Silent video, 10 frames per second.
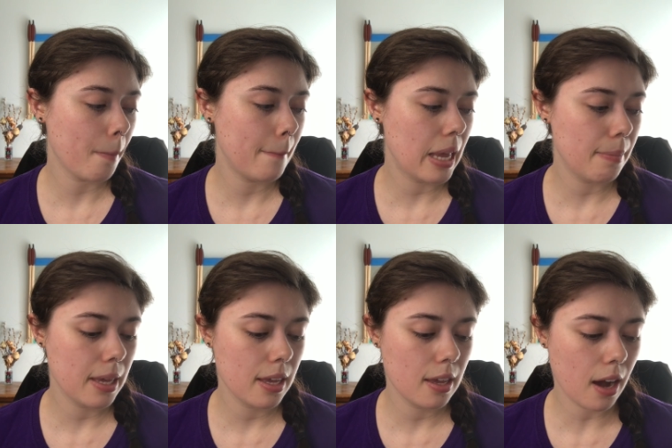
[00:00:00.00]

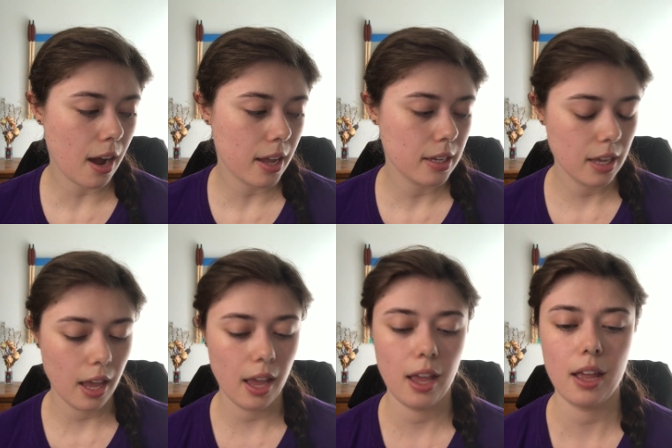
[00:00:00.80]
maybe I
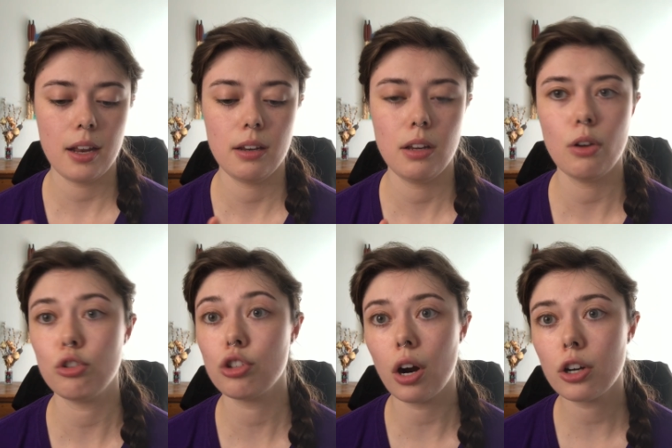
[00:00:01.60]
can, you know,
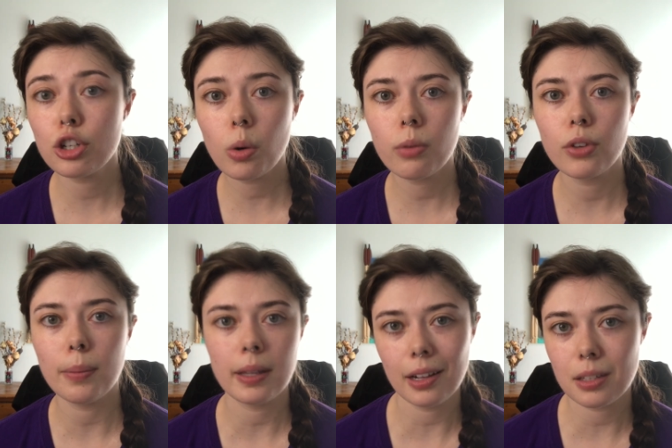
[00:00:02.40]
star in a short film
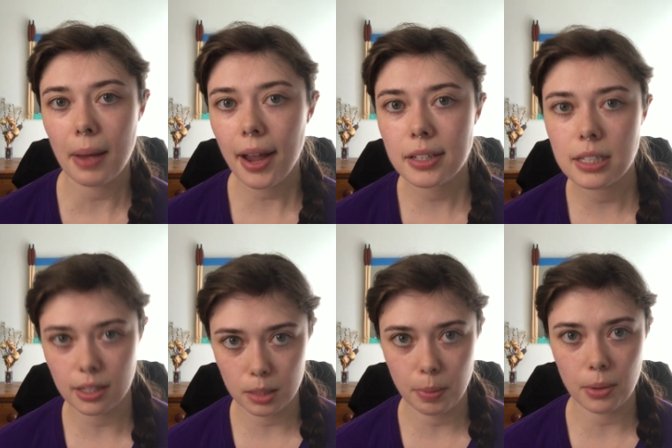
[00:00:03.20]
and get some acting
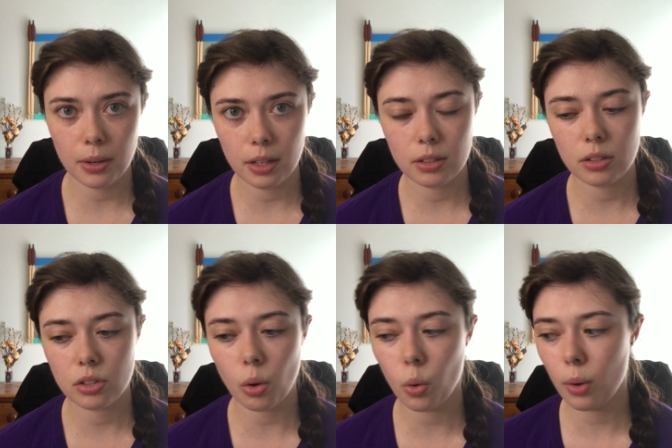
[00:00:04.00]

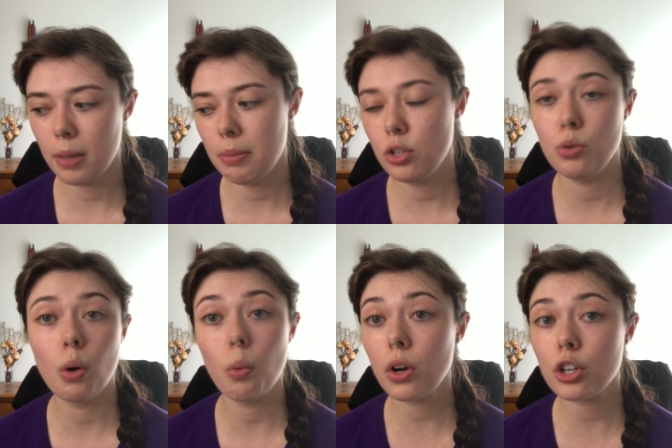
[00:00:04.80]
experience. Or maybe do a
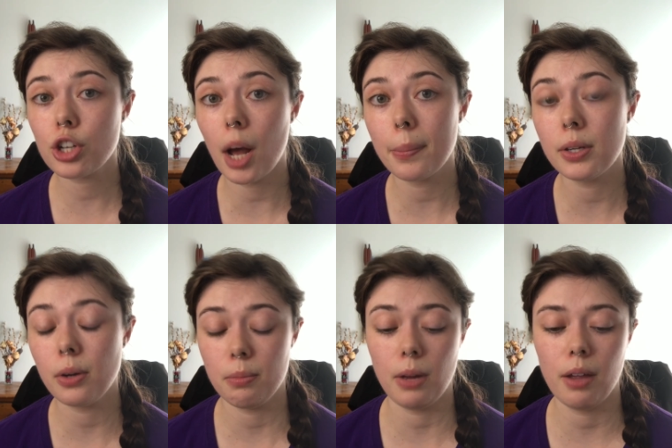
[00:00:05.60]
workshop, you
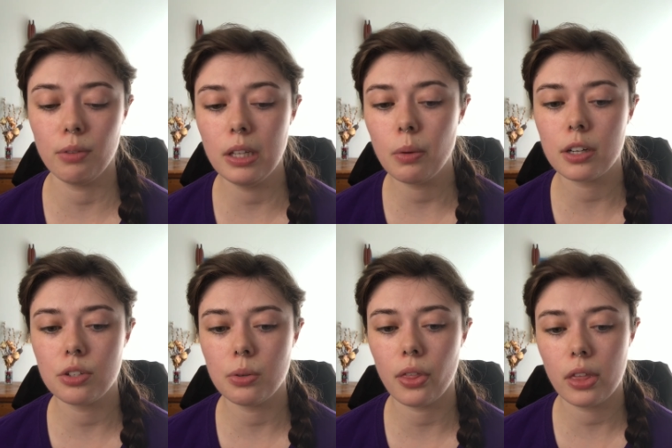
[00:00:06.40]
know. I really want to
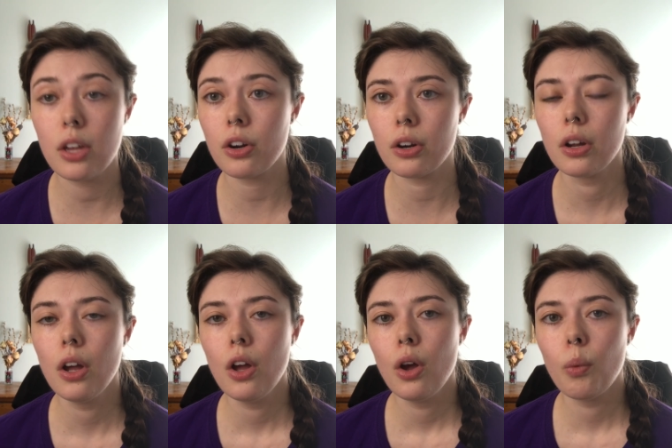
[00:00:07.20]
do a theater
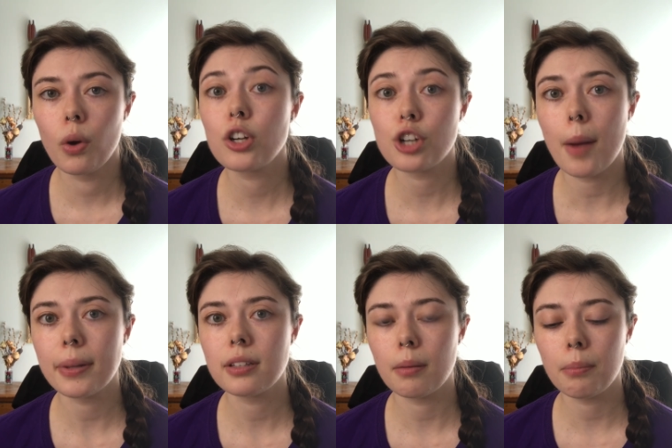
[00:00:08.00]
workshop
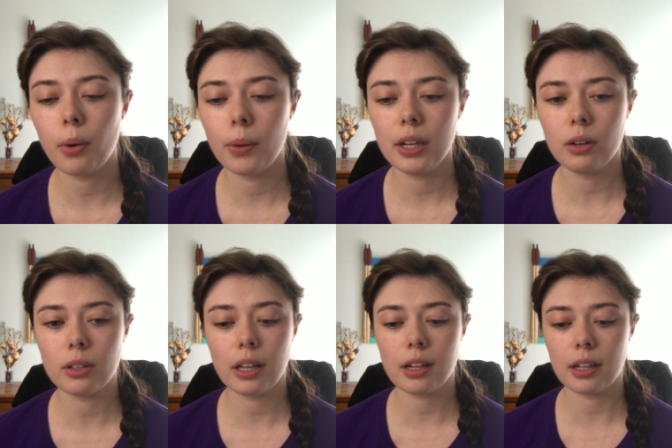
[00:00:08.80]
at some point, or,
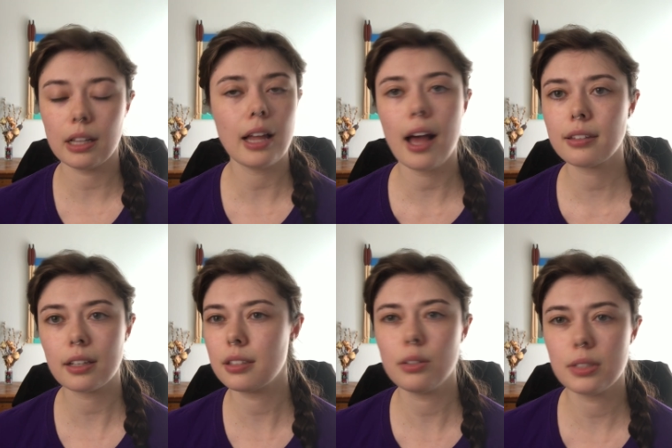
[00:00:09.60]
like, a class, like
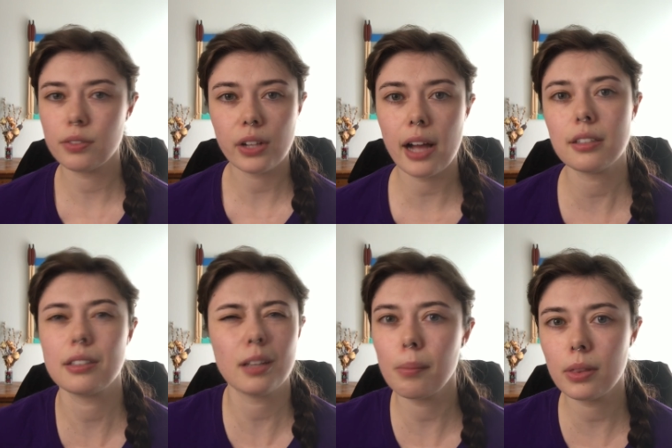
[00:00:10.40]
a series of classes,
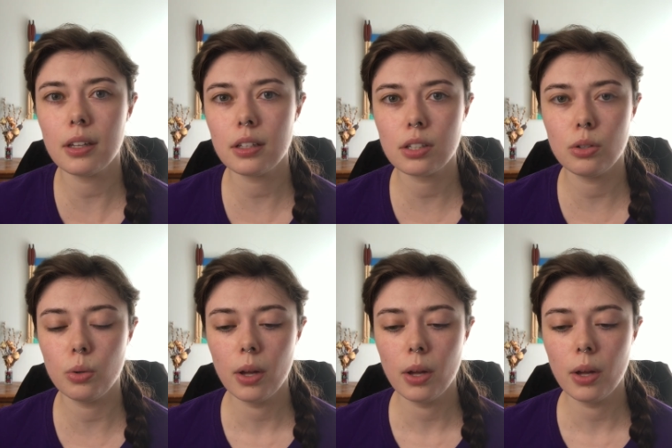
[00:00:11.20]
something to